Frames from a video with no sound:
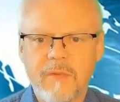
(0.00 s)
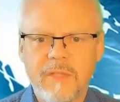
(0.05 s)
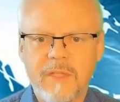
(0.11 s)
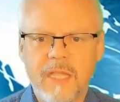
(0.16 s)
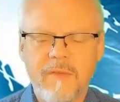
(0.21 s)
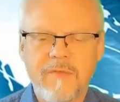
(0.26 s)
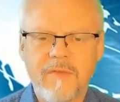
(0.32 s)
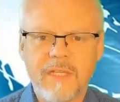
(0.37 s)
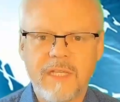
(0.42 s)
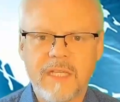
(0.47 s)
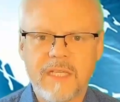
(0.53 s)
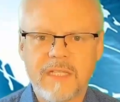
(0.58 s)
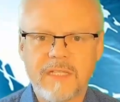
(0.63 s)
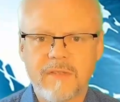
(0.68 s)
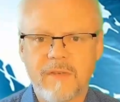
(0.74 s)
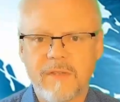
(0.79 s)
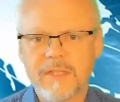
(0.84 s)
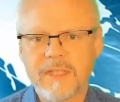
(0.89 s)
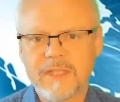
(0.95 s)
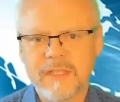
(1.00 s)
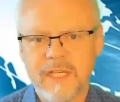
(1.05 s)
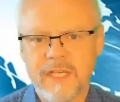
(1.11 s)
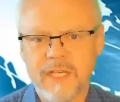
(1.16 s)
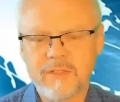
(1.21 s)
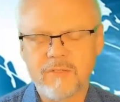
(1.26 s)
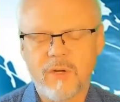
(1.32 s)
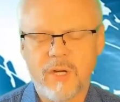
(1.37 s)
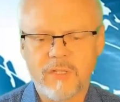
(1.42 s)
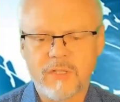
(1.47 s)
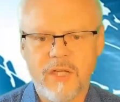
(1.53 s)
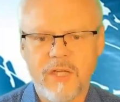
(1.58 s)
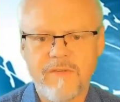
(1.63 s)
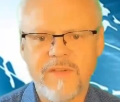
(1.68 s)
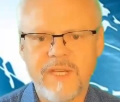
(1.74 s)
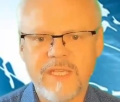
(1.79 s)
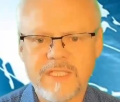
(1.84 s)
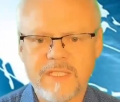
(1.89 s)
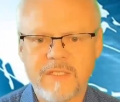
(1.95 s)
an emphasis on synthetic drugs like
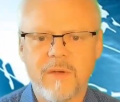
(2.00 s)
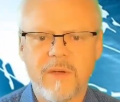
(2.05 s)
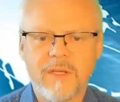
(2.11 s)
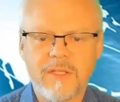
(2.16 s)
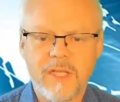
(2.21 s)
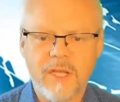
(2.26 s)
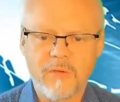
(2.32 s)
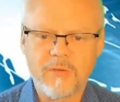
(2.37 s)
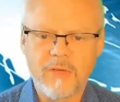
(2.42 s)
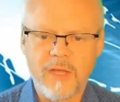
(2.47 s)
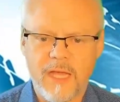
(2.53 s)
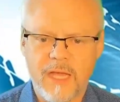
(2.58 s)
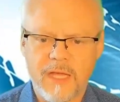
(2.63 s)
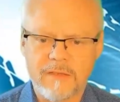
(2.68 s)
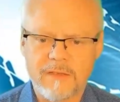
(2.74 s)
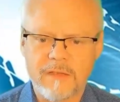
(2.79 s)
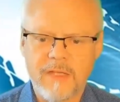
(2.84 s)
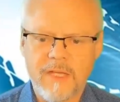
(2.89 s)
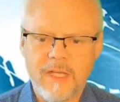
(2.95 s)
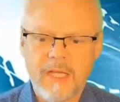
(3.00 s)
fentanyl and cocaine.